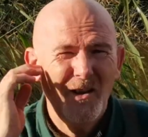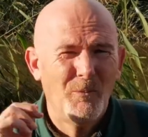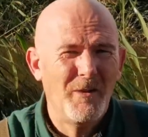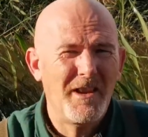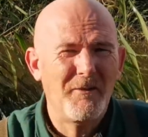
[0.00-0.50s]

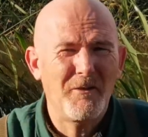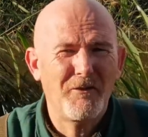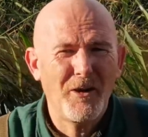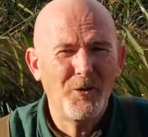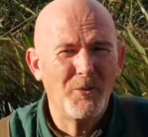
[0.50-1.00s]
when you have a
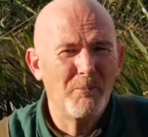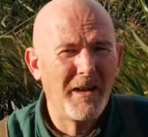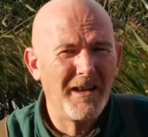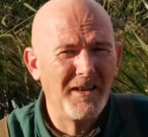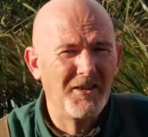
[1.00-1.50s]
frozen
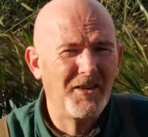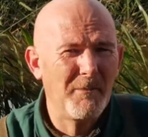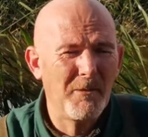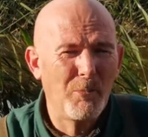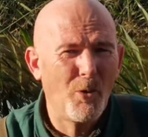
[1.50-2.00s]
bait it's
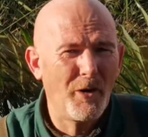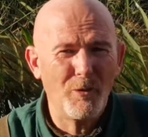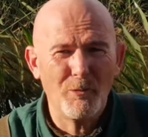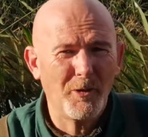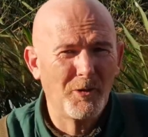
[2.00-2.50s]
semi-buoyant,
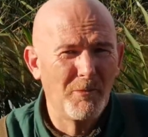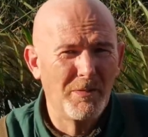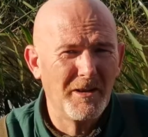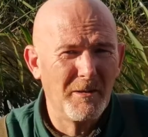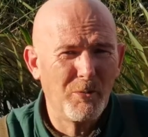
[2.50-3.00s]
almost
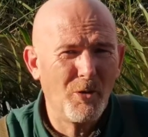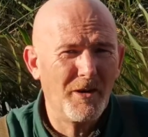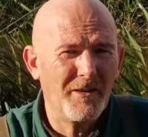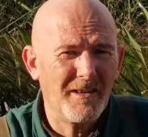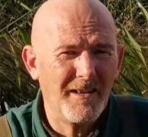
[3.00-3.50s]
completely
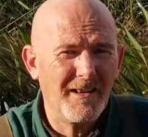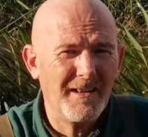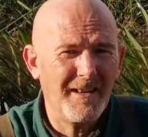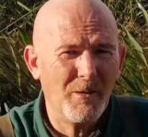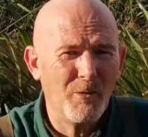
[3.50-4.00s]
buoyant,
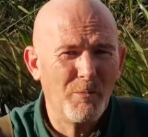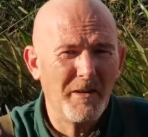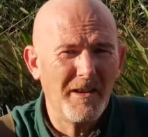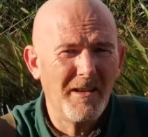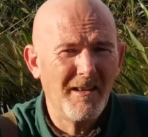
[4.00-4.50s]
and it will
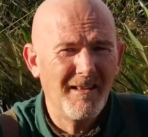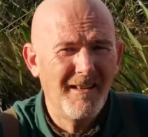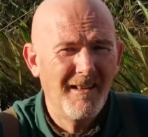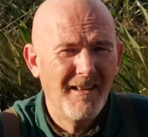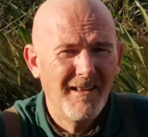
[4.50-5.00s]
be
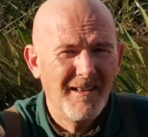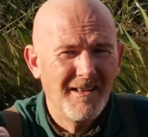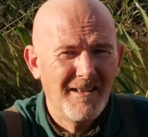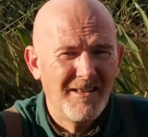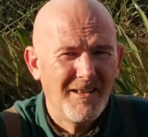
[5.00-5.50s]

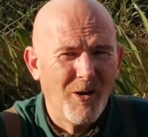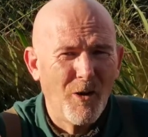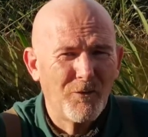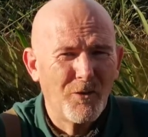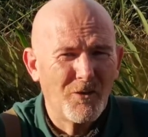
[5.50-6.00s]

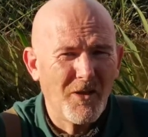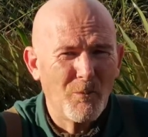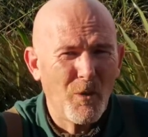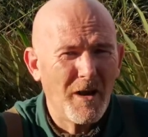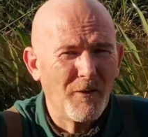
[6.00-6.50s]
off the
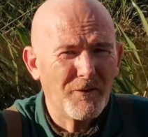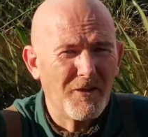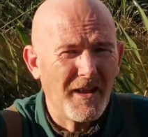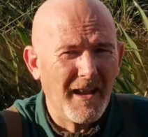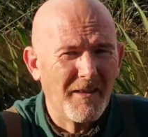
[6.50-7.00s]
well off the
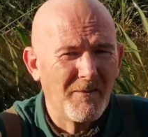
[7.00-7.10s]
deck,